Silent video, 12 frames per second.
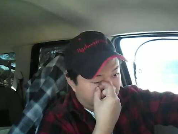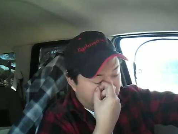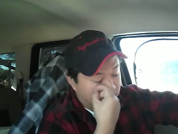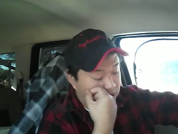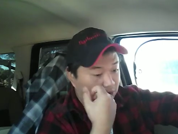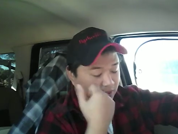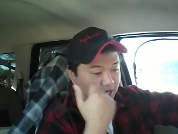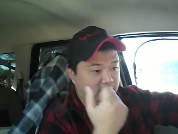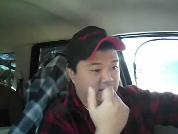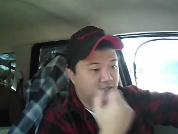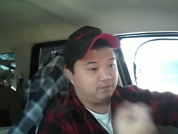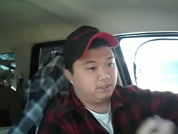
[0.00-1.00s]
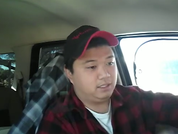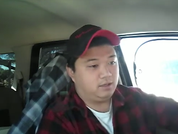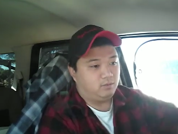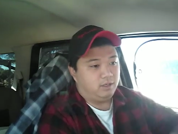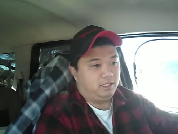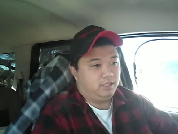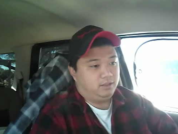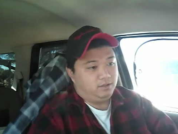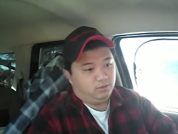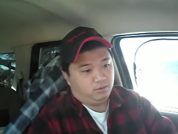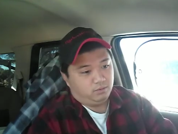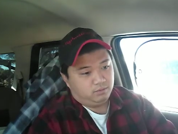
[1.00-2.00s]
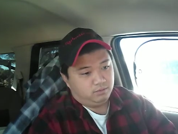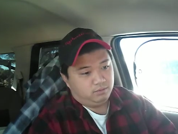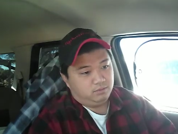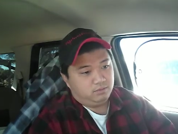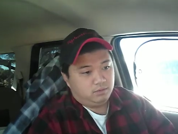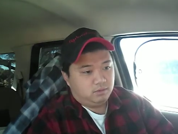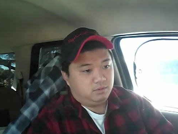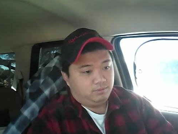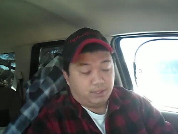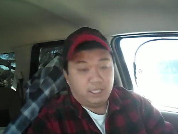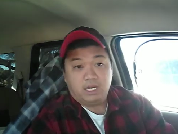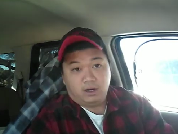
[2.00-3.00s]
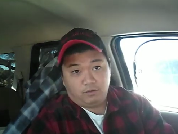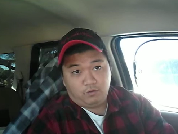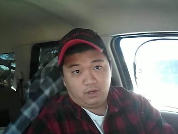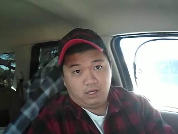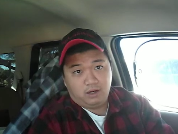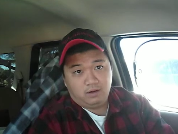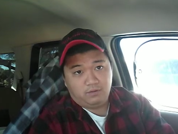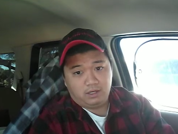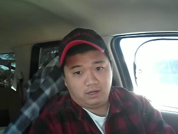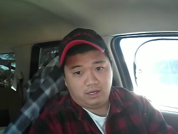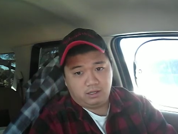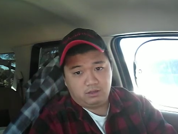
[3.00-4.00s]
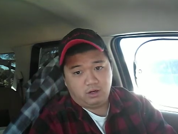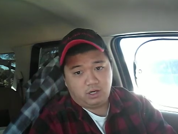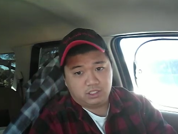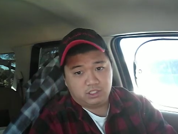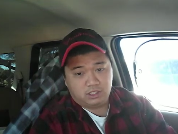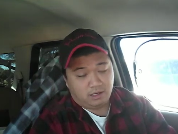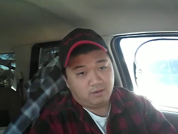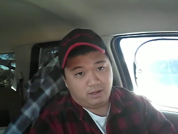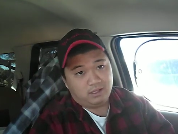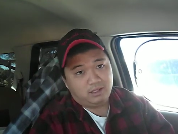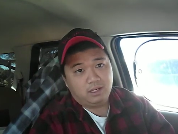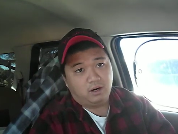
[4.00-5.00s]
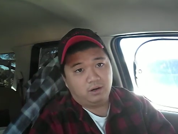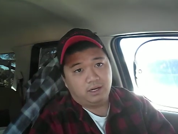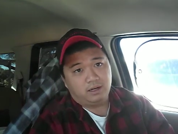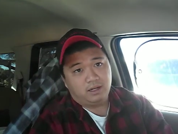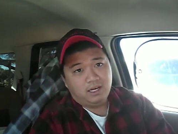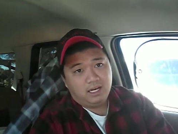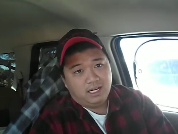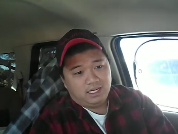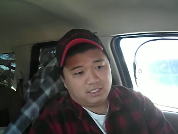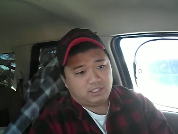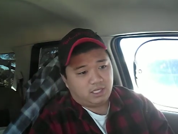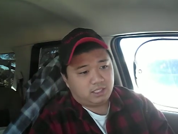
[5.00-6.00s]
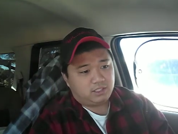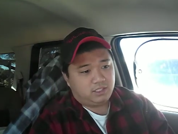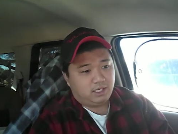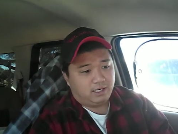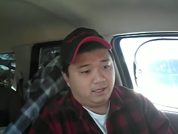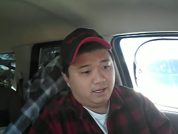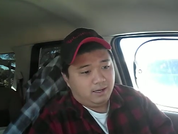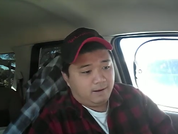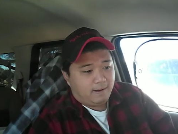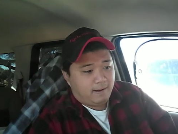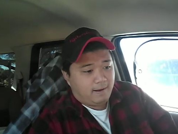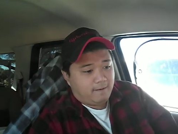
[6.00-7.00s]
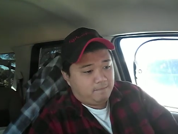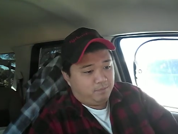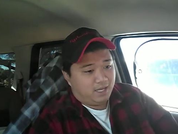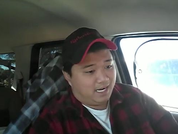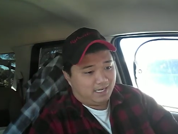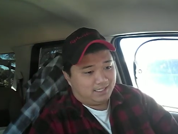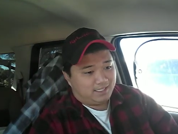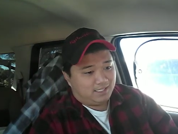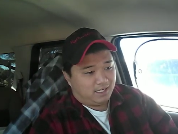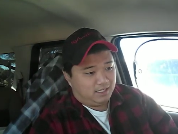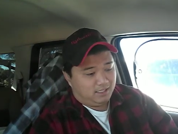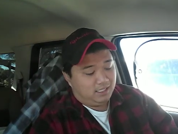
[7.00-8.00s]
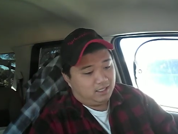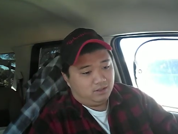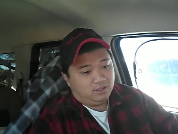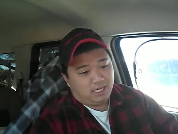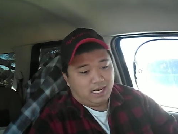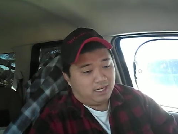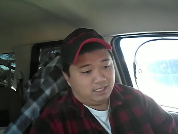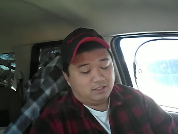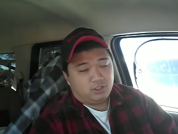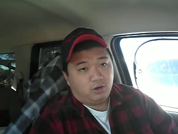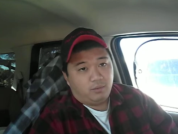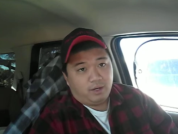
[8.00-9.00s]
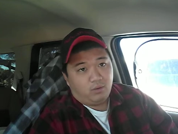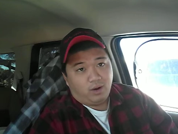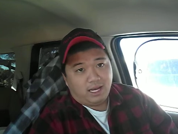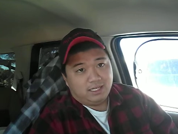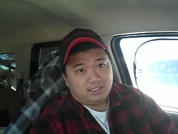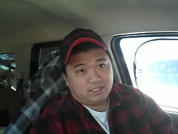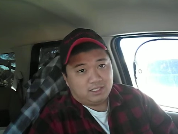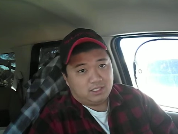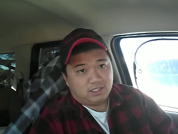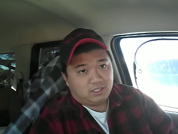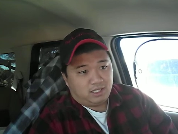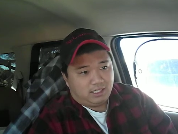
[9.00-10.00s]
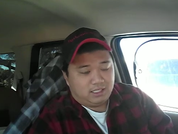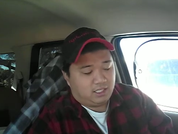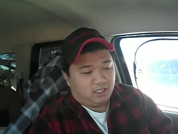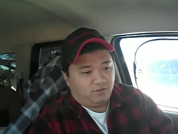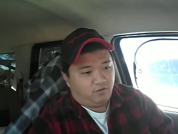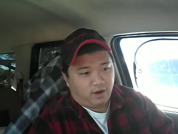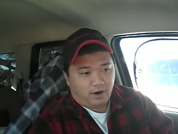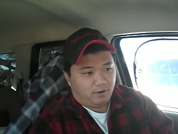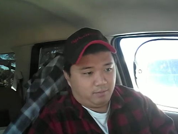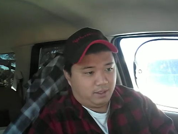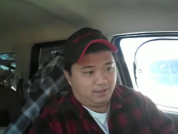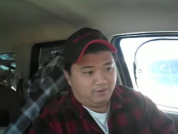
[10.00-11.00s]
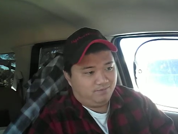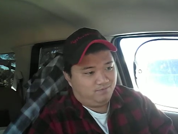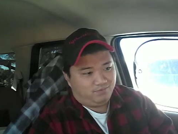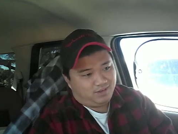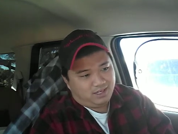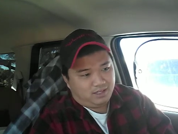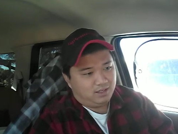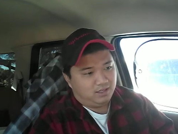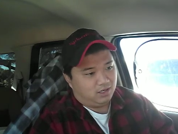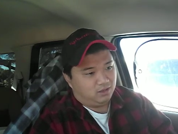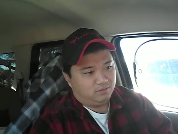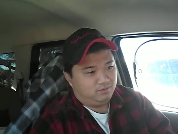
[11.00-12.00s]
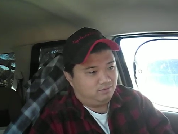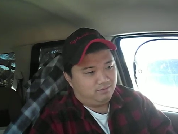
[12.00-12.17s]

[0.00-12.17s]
So that's something that we need to be careful of and cautious, and you know, and it sucks that it's you know, yeah, in so many ways it's just like, it's unfair, but you know,